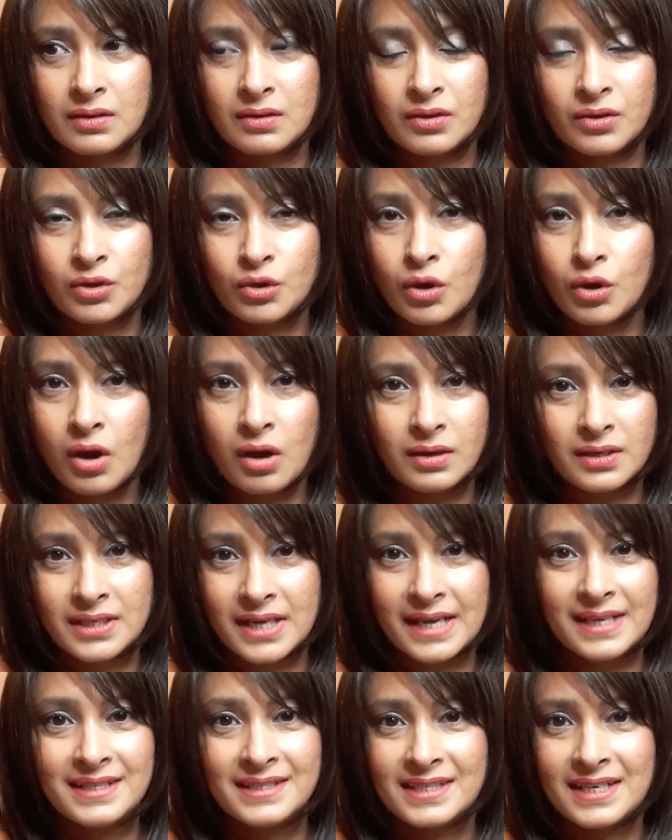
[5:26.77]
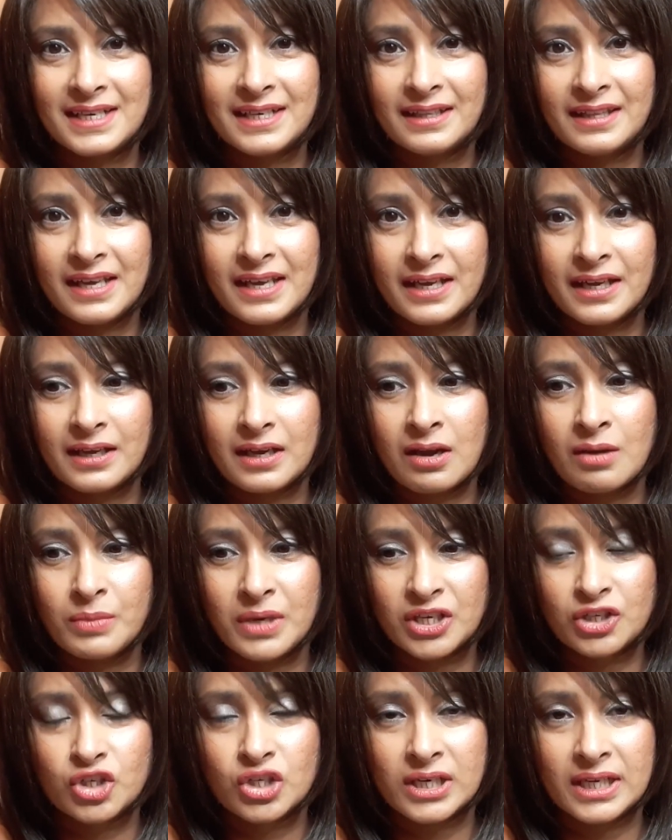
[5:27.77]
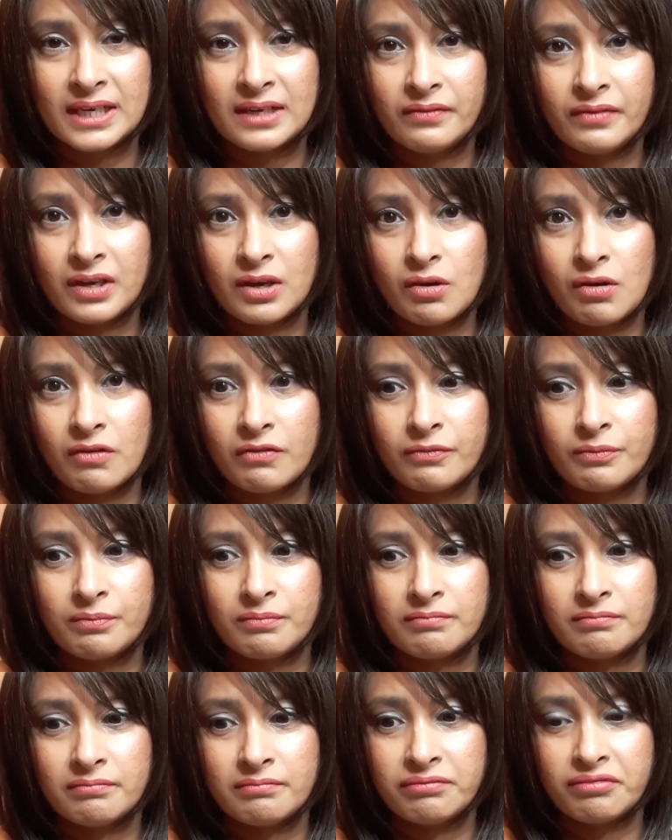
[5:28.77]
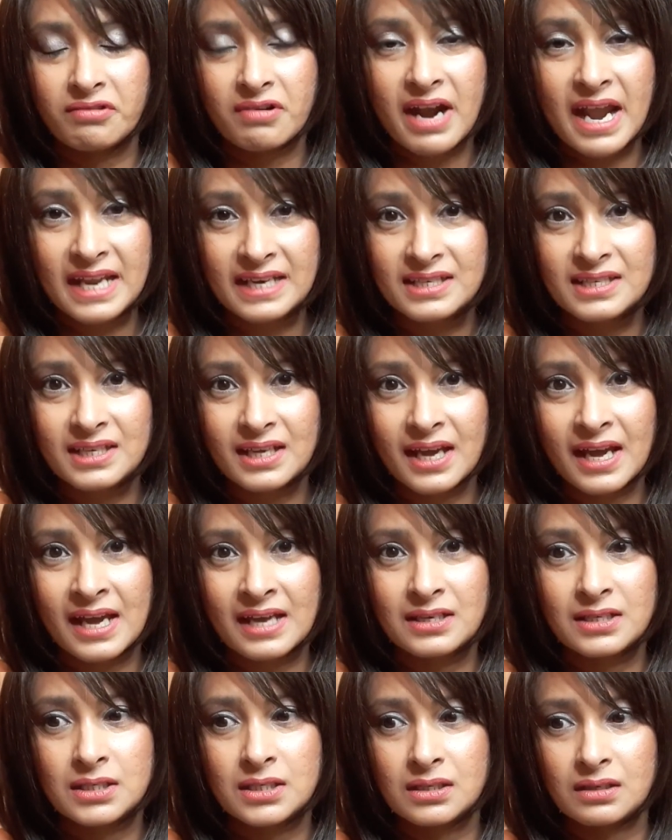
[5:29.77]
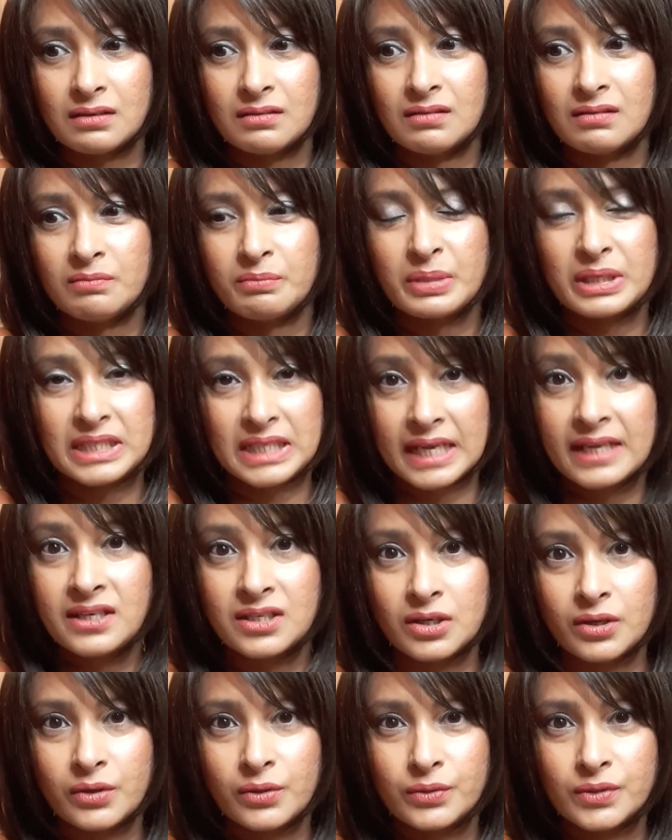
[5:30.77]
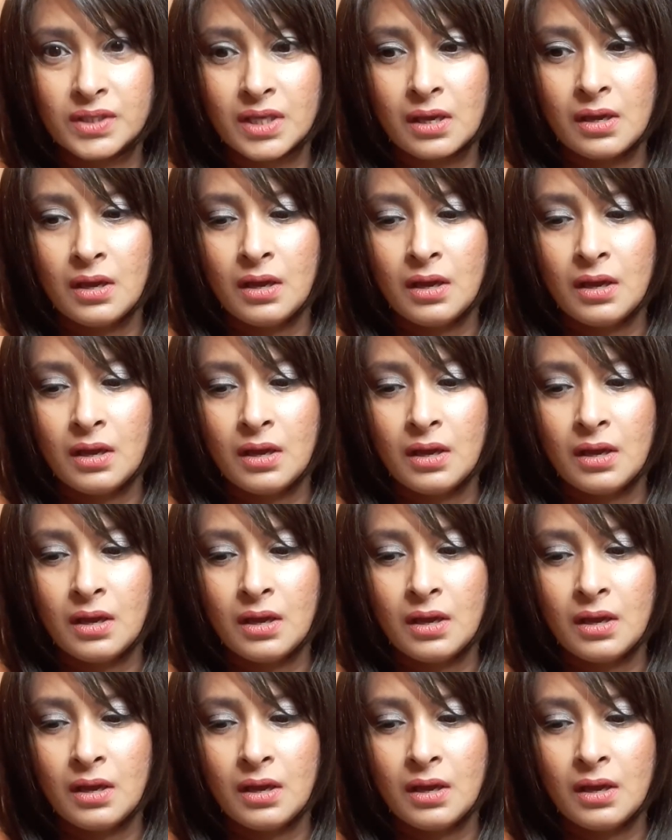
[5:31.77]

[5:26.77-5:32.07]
you can't taste anything. I'm literally living off bread and potatoes.